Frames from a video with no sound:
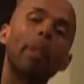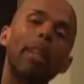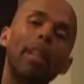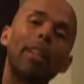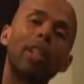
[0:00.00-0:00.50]
I'm
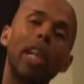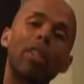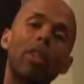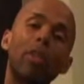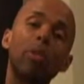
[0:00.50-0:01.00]
going to get a
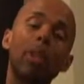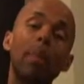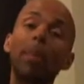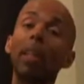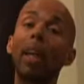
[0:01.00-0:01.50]
chance to do
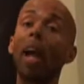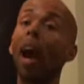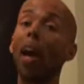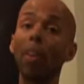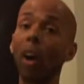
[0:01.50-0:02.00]
something that
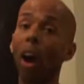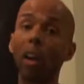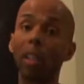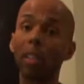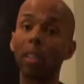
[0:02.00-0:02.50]
other
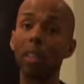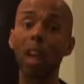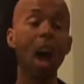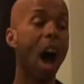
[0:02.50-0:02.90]
artists,